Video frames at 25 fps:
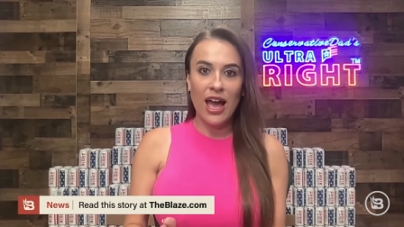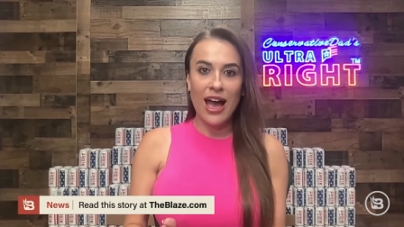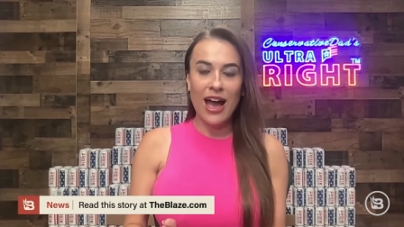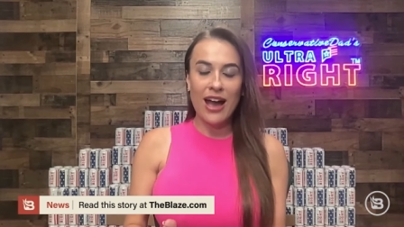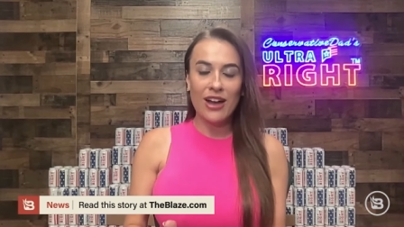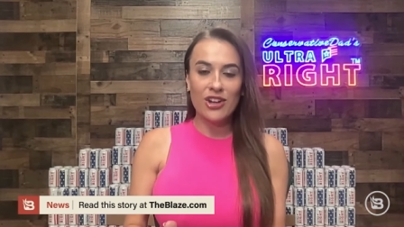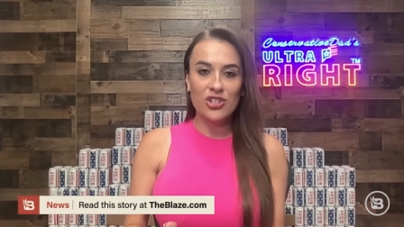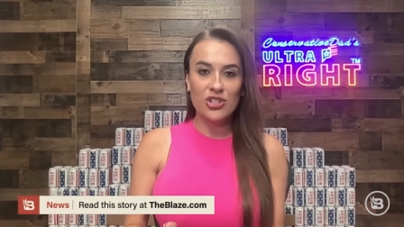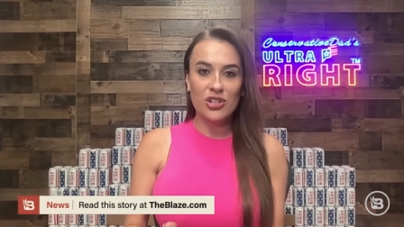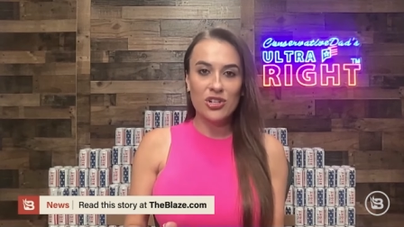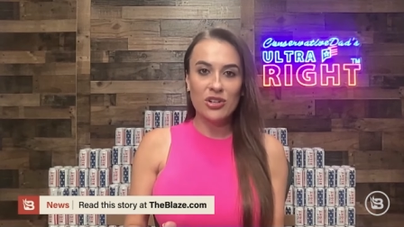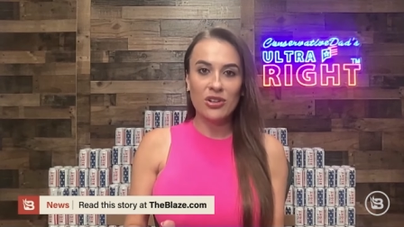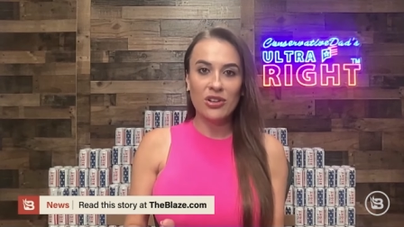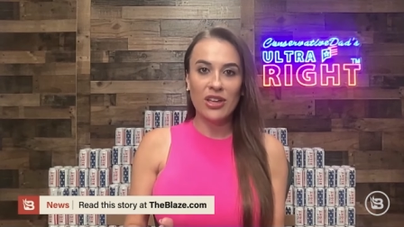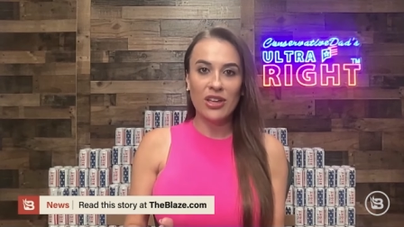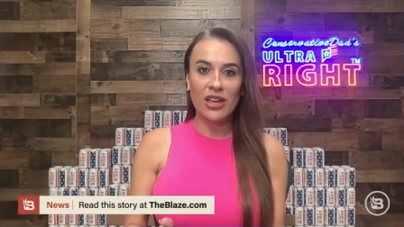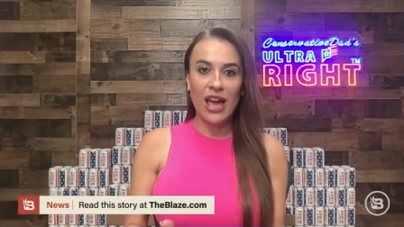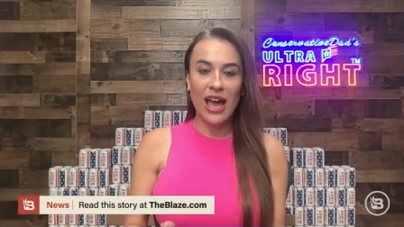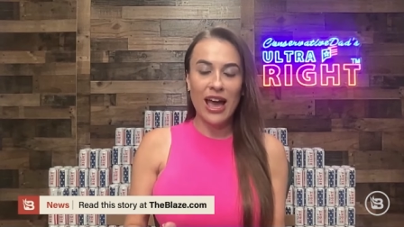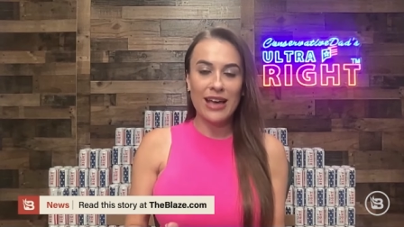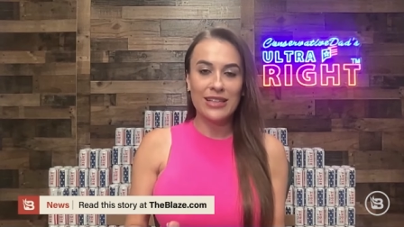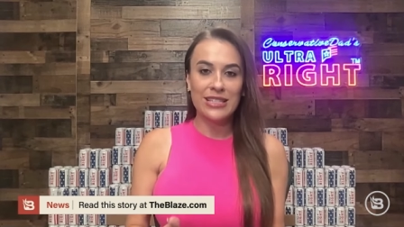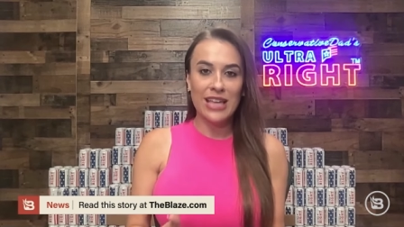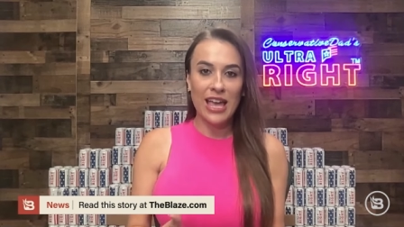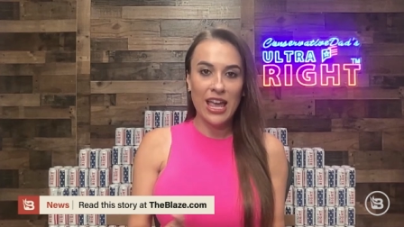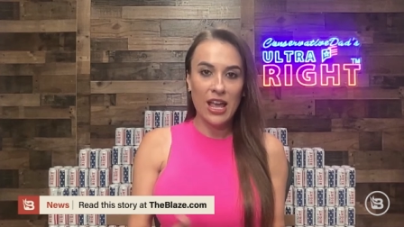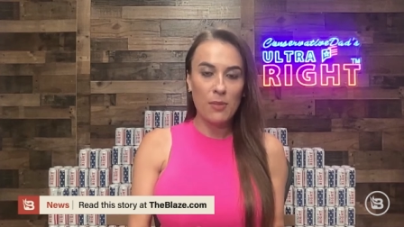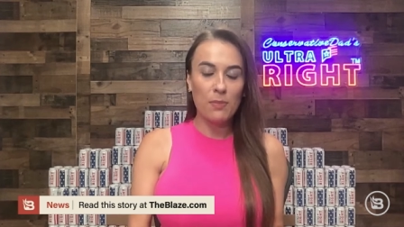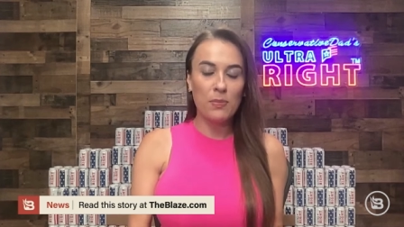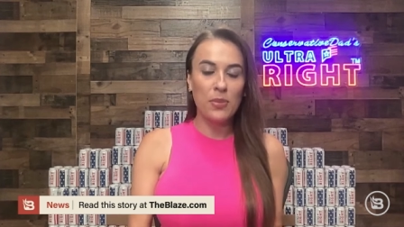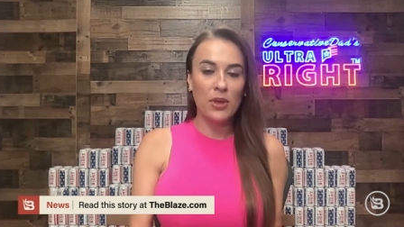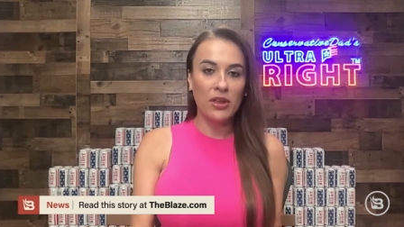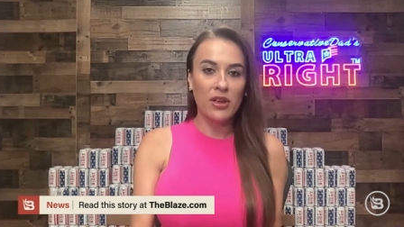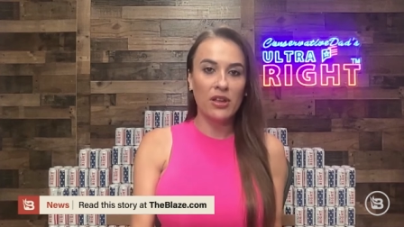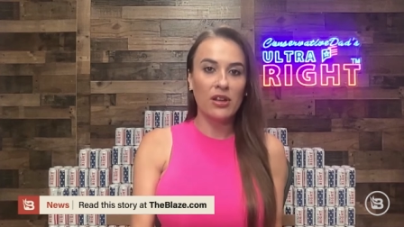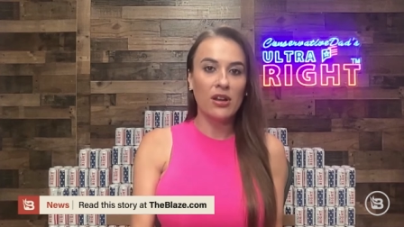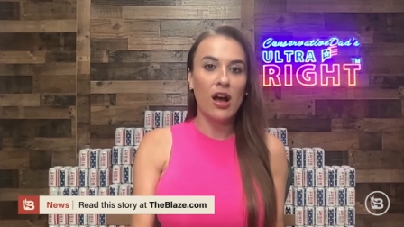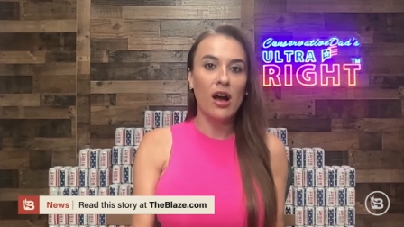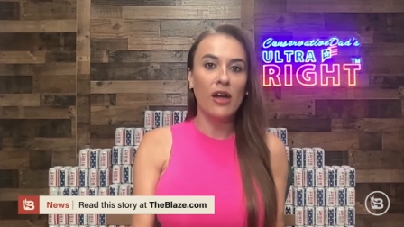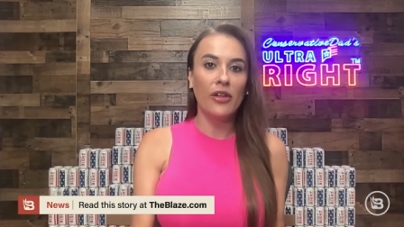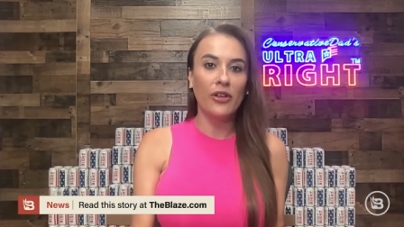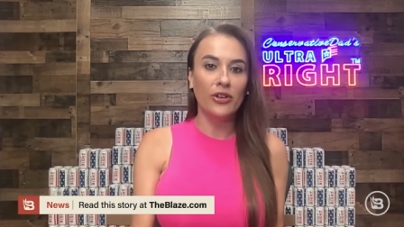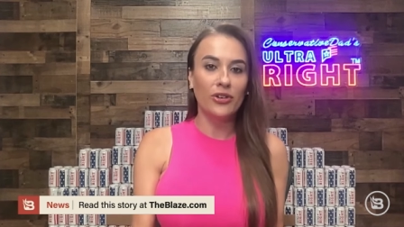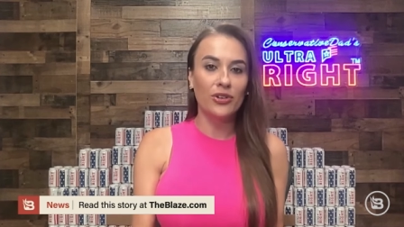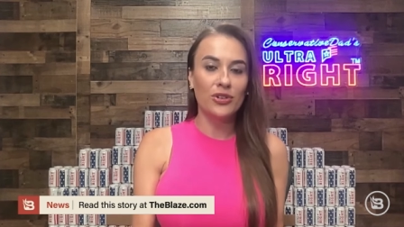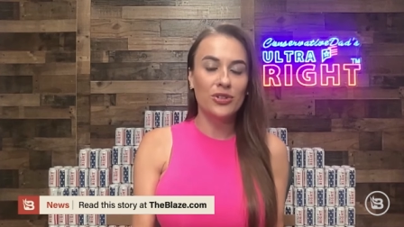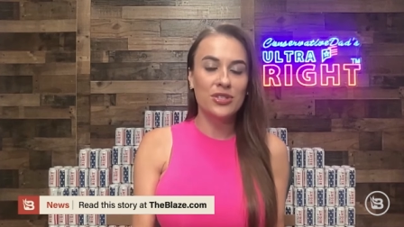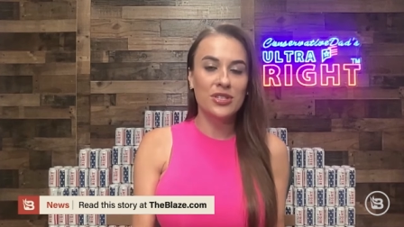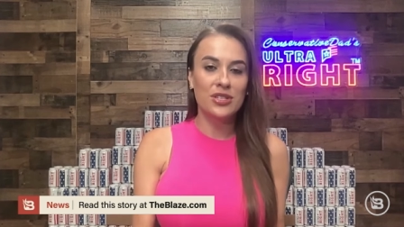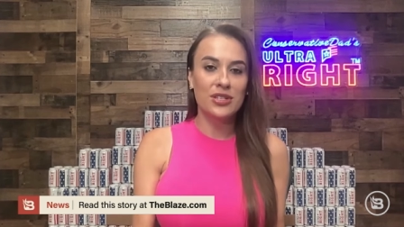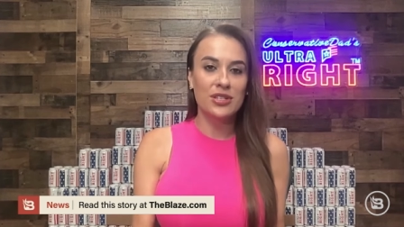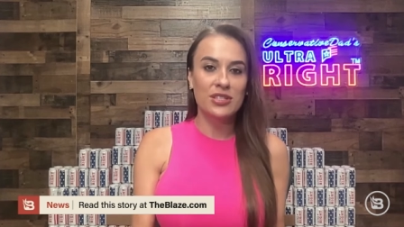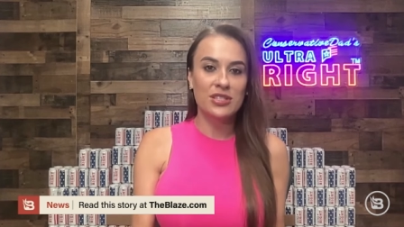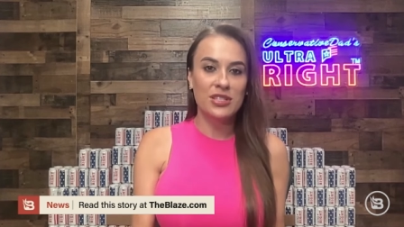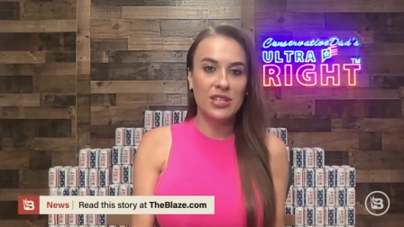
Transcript: actually has $8 billion